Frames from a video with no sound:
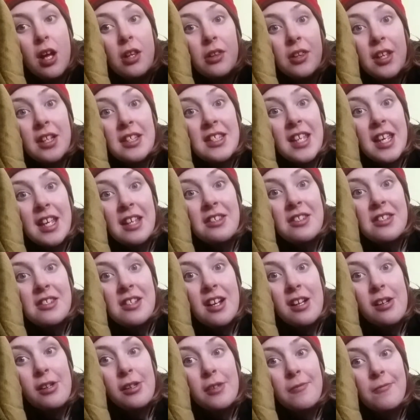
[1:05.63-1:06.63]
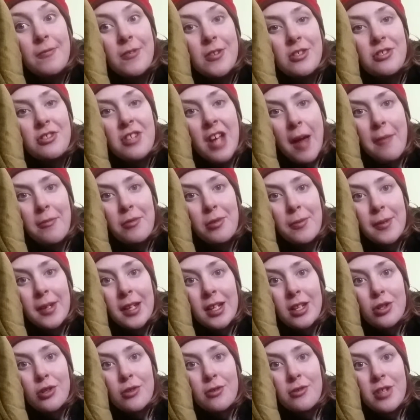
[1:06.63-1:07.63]
Let's get started on the first chapter. We're
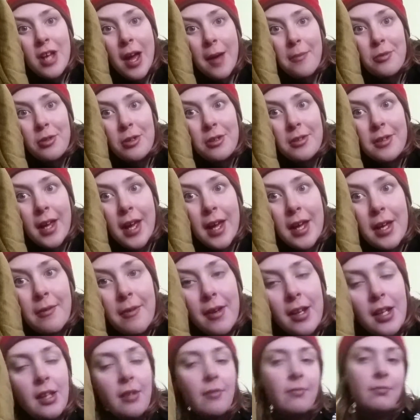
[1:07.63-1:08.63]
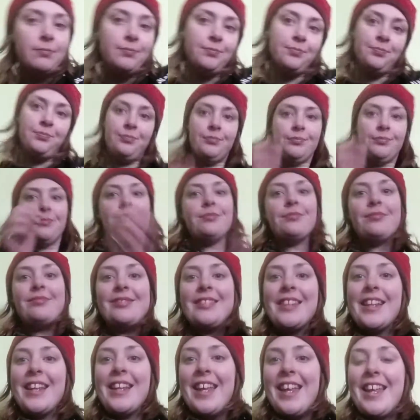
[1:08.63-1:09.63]
going to do a chapter a day. Ready?
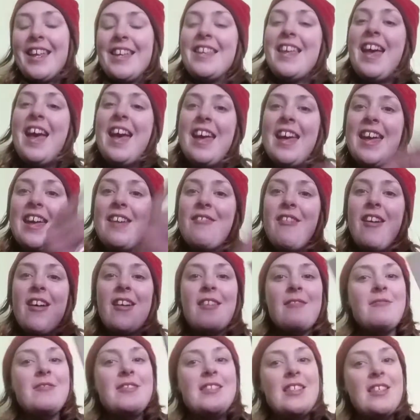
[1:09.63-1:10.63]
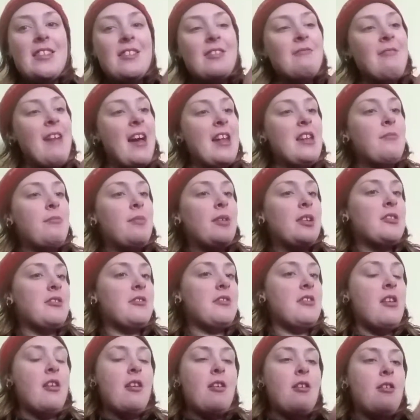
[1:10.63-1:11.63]
Yay! Welcome to Random Books
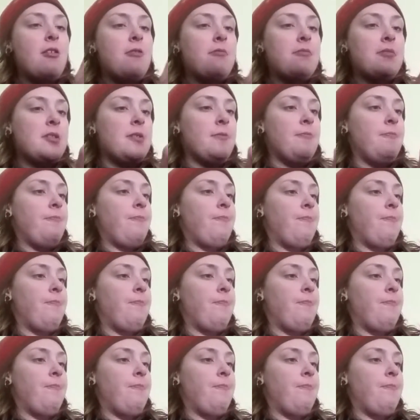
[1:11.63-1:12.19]
with Gnomes.